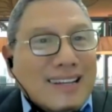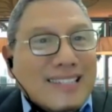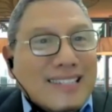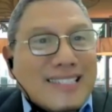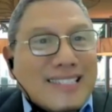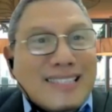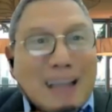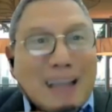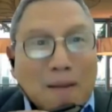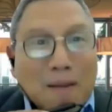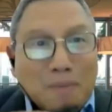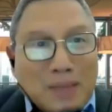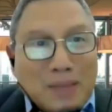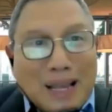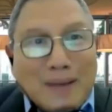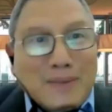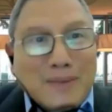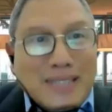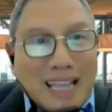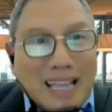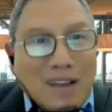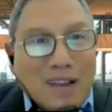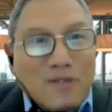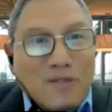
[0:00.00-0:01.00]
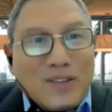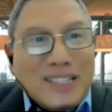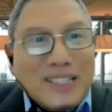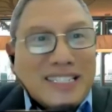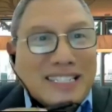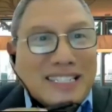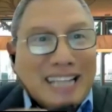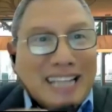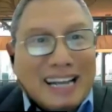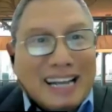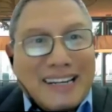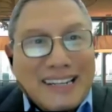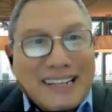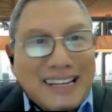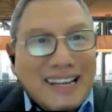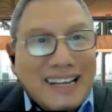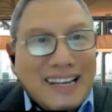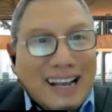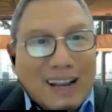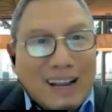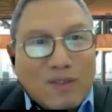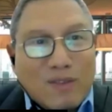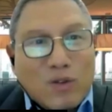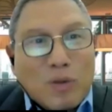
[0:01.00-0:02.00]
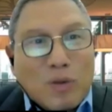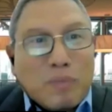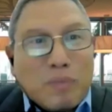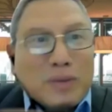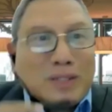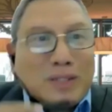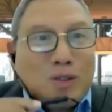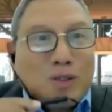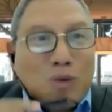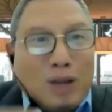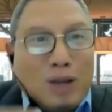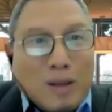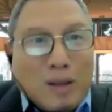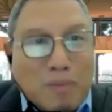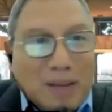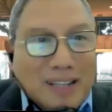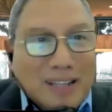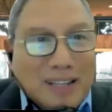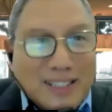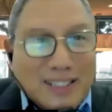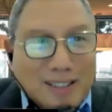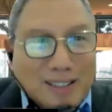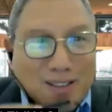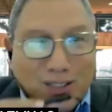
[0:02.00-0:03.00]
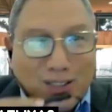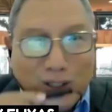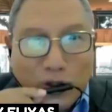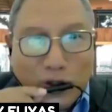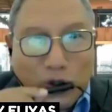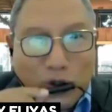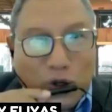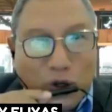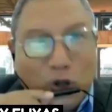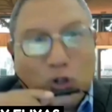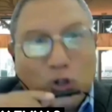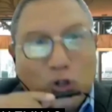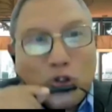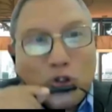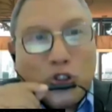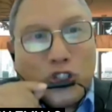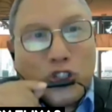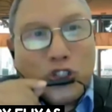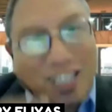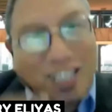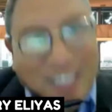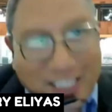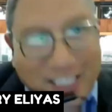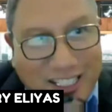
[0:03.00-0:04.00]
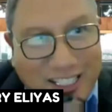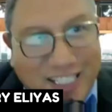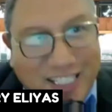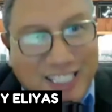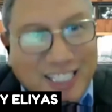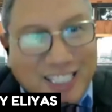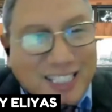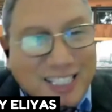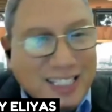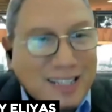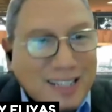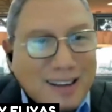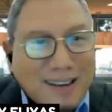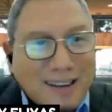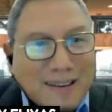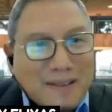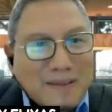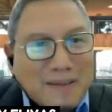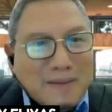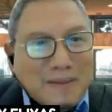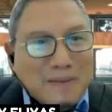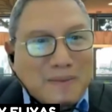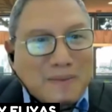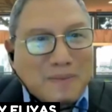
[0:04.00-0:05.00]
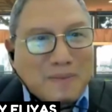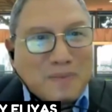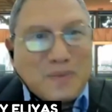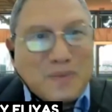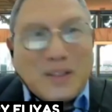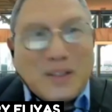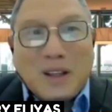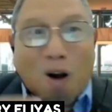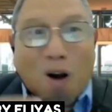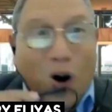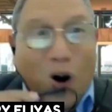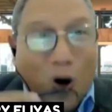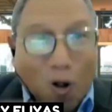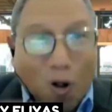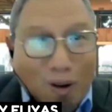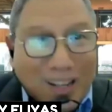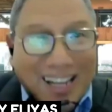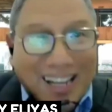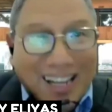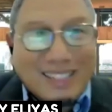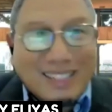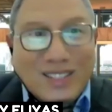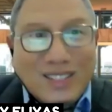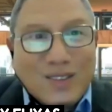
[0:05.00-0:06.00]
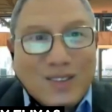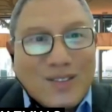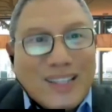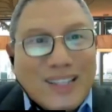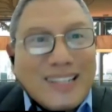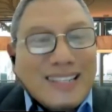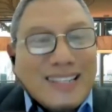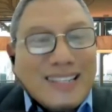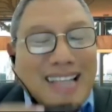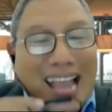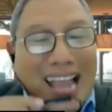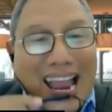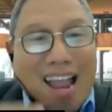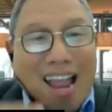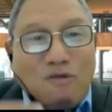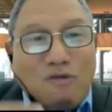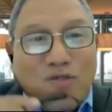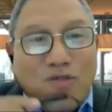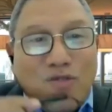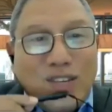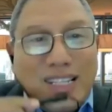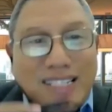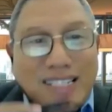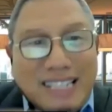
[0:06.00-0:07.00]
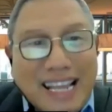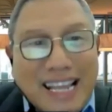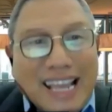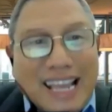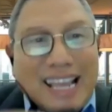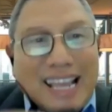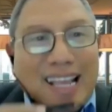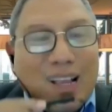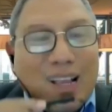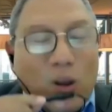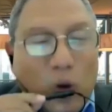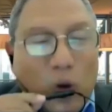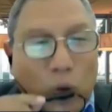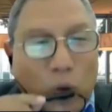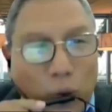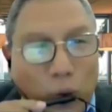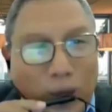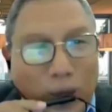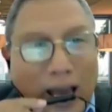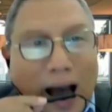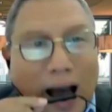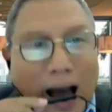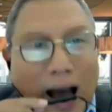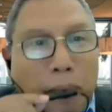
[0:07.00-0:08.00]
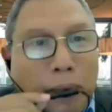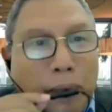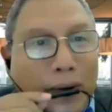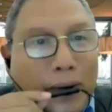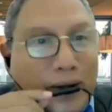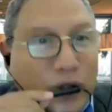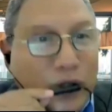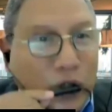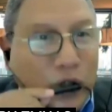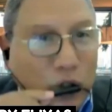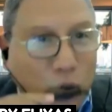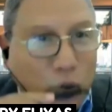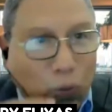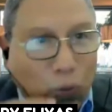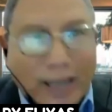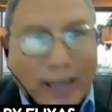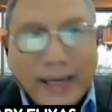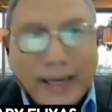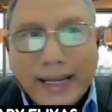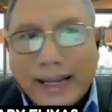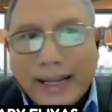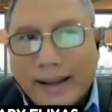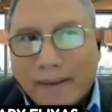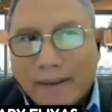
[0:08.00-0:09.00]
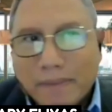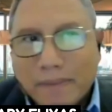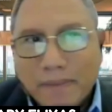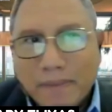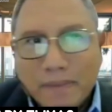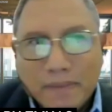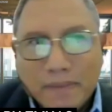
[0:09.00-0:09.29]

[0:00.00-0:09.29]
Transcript: Sometimes every Sunday I have to persuade my children to go to church. All kinds of things. Every day we are persuading.